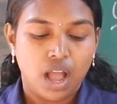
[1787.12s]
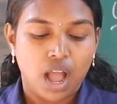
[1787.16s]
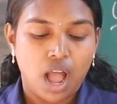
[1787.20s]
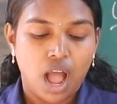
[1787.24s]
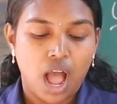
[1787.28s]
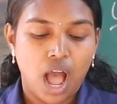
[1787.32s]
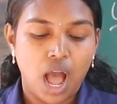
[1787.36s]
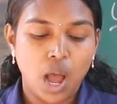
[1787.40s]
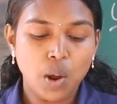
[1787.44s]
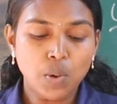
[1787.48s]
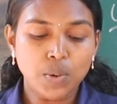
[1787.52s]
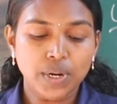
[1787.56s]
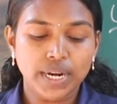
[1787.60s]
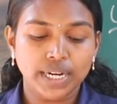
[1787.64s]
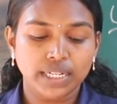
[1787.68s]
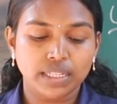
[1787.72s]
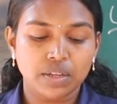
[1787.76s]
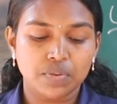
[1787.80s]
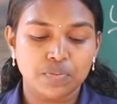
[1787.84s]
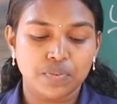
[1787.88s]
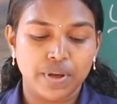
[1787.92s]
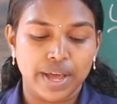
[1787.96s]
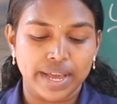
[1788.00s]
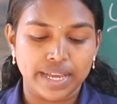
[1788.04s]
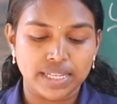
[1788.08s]
How
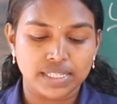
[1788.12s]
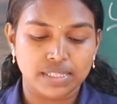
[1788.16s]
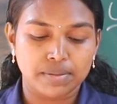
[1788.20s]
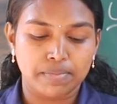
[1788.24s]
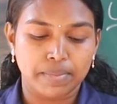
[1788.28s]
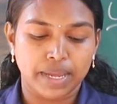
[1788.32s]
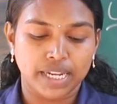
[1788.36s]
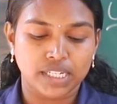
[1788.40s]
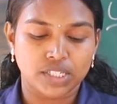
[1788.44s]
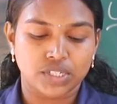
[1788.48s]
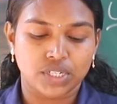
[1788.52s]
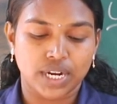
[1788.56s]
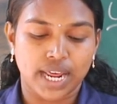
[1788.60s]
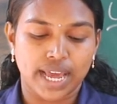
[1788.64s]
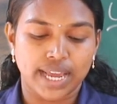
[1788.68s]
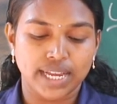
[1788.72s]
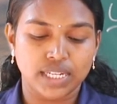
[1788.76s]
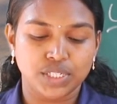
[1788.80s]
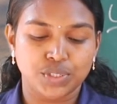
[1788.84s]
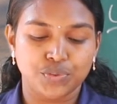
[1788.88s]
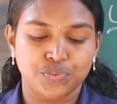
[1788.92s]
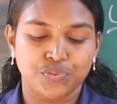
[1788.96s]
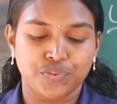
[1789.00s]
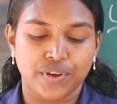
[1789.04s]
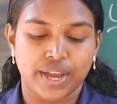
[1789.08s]
did the wise men
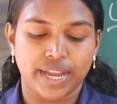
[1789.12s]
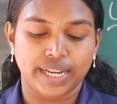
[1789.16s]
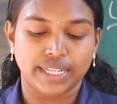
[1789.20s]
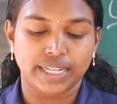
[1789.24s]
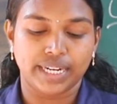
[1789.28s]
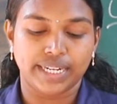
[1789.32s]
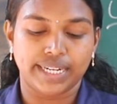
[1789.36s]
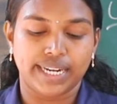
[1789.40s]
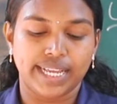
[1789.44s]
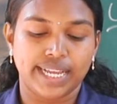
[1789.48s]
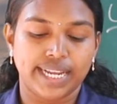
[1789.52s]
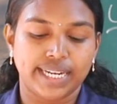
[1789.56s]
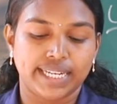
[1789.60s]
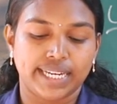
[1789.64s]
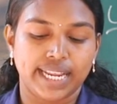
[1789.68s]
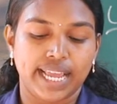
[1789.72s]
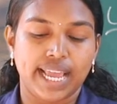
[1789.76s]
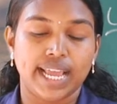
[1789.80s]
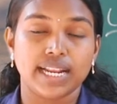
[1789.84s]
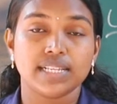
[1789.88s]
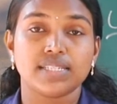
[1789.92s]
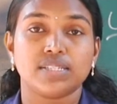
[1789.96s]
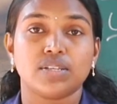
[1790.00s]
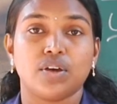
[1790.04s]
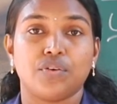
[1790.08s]
try to find the
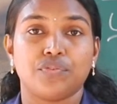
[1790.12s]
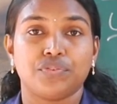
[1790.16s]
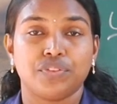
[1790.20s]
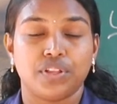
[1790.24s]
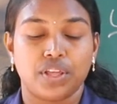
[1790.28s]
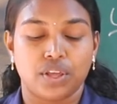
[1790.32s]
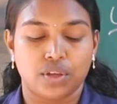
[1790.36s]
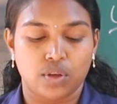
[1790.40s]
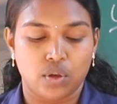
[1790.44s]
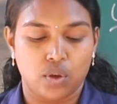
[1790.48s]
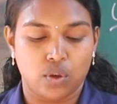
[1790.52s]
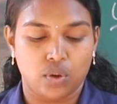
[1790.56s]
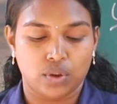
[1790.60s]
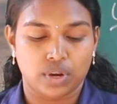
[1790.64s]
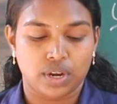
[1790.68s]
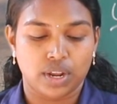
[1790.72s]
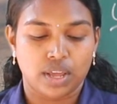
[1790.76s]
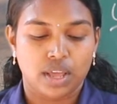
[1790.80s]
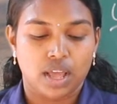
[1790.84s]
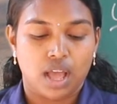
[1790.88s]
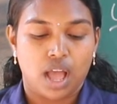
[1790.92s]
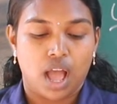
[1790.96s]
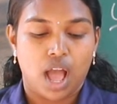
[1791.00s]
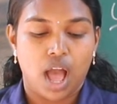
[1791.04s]
details of the corn?